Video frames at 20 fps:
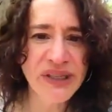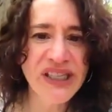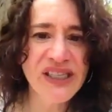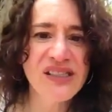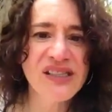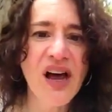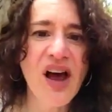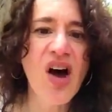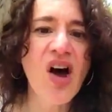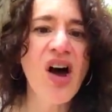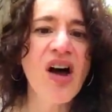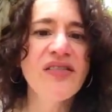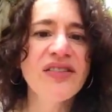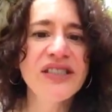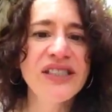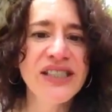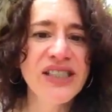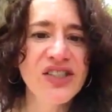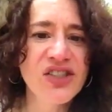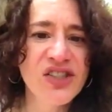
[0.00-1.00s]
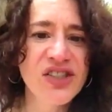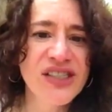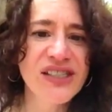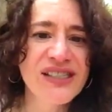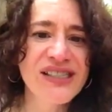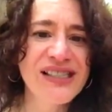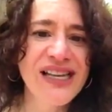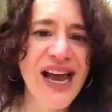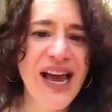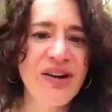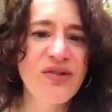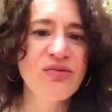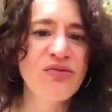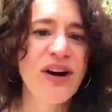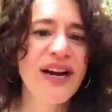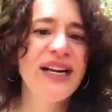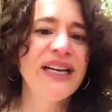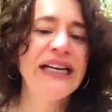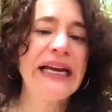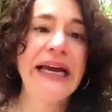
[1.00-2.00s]
but he saw all the teachers inside
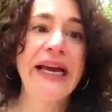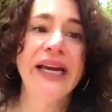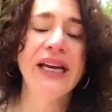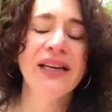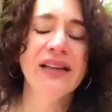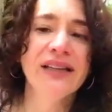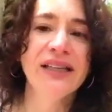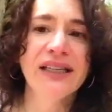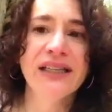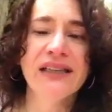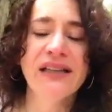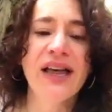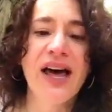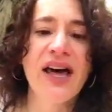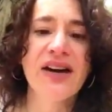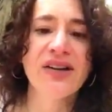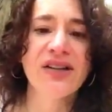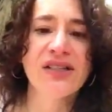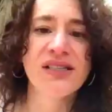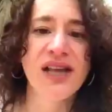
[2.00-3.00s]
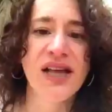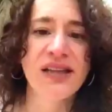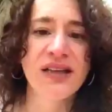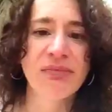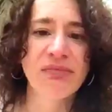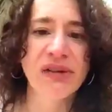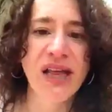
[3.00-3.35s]
writing alien letters on the